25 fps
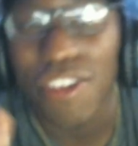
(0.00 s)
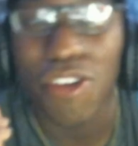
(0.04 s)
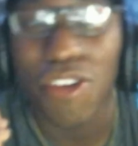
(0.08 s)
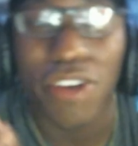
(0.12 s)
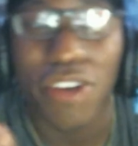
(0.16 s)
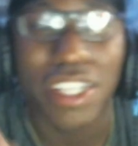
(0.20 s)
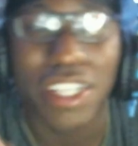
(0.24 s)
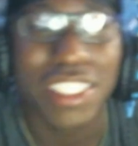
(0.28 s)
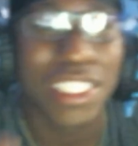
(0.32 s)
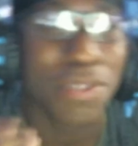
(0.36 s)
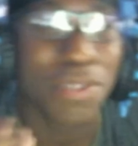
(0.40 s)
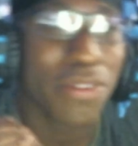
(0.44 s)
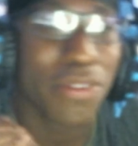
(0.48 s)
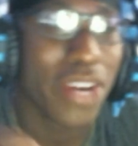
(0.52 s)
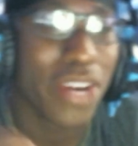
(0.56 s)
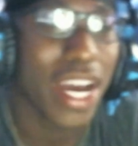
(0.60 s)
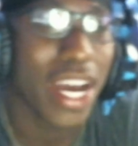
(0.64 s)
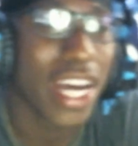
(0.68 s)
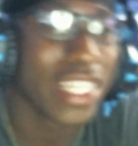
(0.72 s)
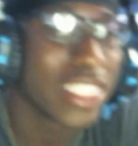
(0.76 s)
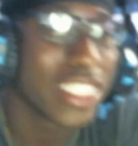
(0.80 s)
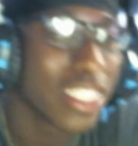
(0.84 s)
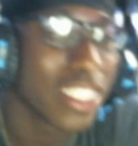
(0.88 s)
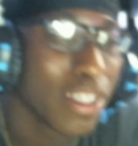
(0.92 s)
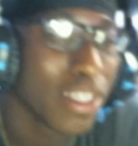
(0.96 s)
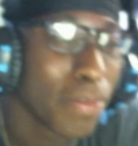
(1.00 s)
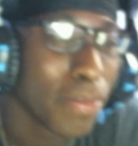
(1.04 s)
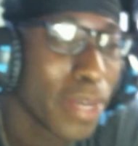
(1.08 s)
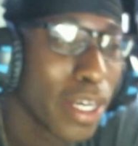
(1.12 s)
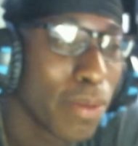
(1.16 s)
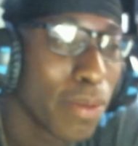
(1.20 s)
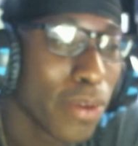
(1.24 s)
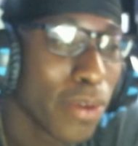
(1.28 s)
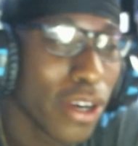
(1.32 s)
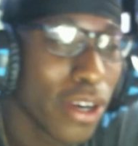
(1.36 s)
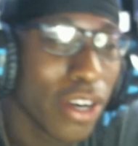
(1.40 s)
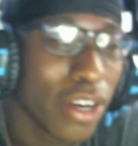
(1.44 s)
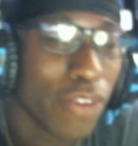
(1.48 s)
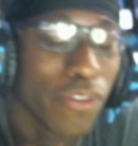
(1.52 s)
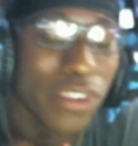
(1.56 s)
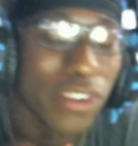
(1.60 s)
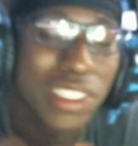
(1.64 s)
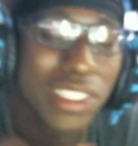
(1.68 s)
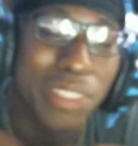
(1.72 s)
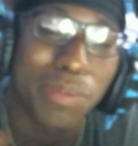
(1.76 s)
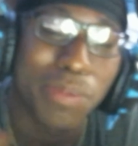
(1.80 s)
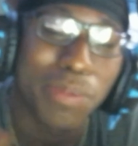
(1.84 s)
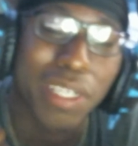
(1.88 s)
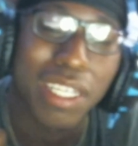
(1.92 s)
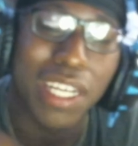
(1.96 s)
to see me add to a video more in the future,
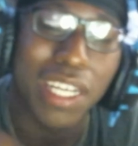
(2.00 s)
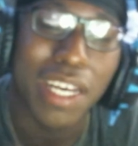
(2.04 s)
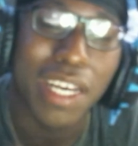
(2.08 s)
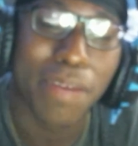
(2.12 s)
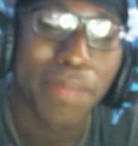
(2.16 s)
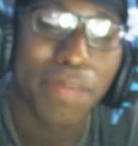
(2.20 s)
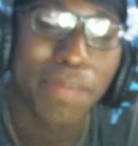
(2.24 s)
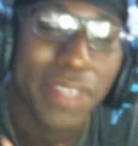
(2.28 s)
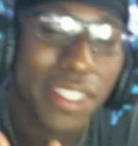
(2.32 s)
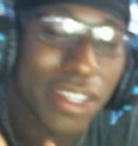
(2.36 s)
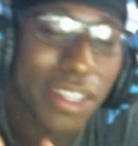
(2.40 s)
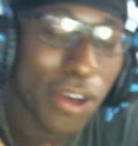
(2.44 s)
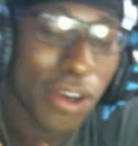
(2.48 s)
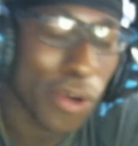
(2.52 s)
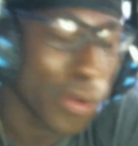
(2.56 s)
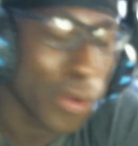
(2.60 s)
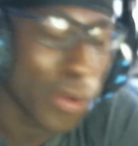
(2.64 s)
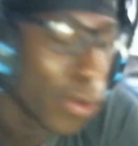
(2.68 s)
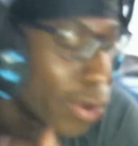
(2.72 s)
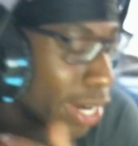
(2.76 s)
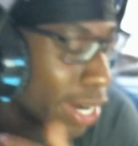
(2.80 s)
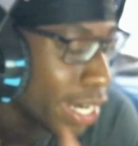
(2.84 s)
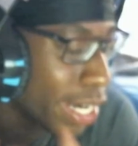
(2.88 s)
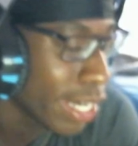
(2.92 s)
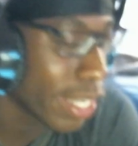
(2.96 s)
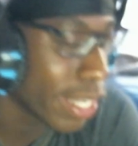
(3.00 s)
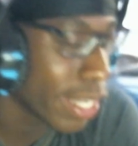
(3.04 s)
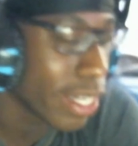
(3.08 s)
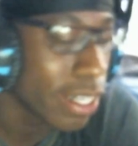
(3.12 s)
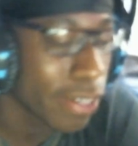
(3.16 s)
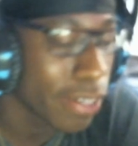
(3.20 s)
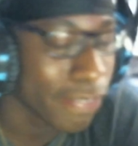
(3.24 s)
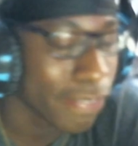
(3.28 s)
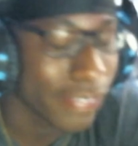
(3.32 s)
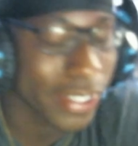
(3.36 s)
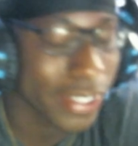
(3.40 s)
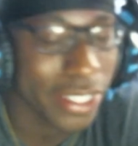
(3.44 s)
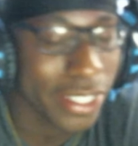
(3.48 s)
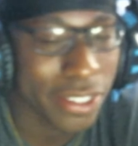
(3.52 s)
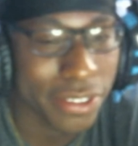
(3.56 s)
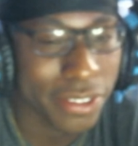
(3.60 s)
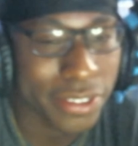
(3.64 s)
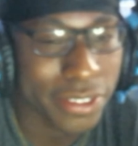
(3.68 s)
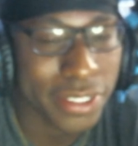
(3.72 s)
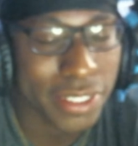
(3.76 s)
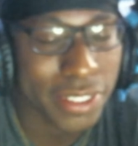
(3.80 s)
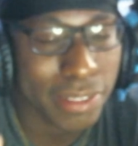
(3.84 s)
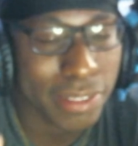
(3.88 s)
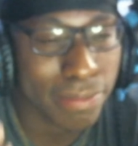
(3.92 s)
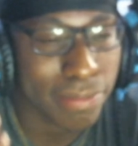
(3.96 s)
bro, let me know or any other
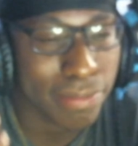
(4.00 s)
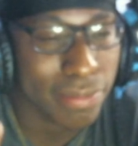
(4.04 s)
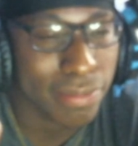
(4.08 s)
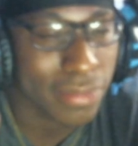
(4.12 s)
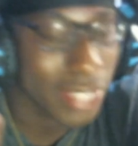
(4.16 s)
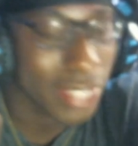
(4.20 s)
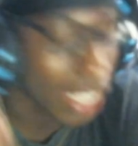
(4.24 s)
videos down